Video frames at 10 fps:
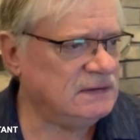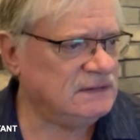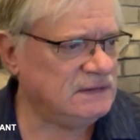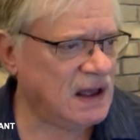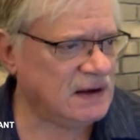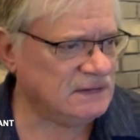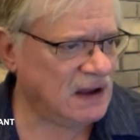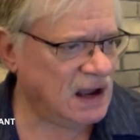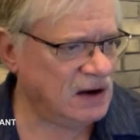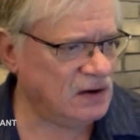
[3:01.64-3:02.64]
stocks
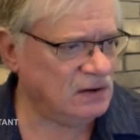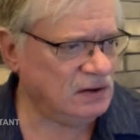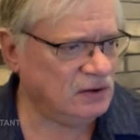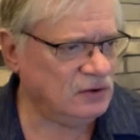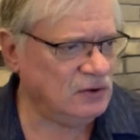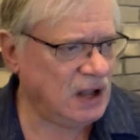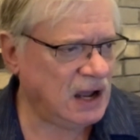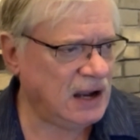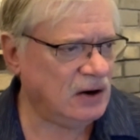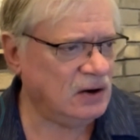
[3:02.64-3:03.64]
higher, crude
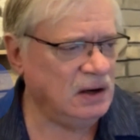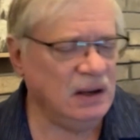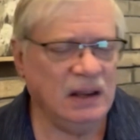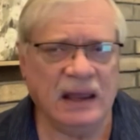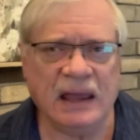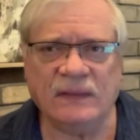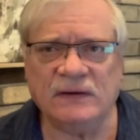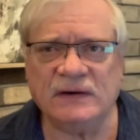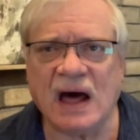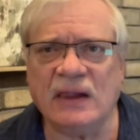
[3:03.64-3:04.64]
higher, and the
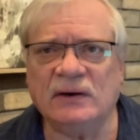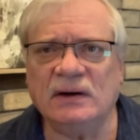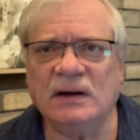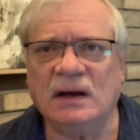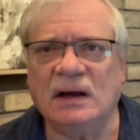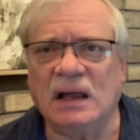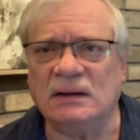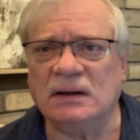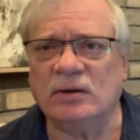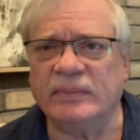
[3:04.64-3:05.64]
dollar a
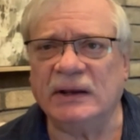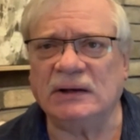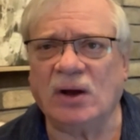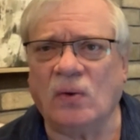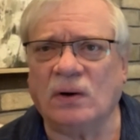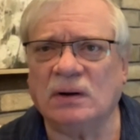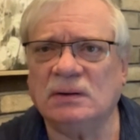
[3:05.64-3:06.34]
little bit lower.